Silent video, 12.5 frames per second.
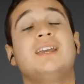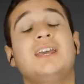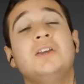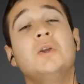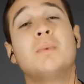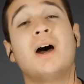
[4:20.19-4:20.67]

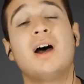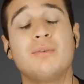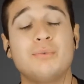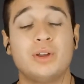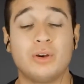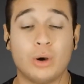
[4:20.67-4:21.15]
Kingdom
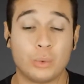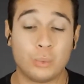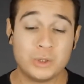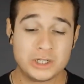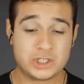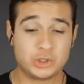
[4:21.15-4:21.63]
have their
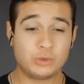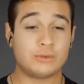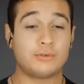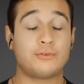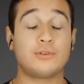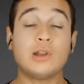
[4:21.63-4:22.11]

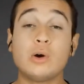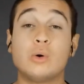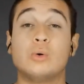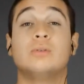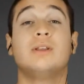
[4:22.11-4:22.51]
original flow.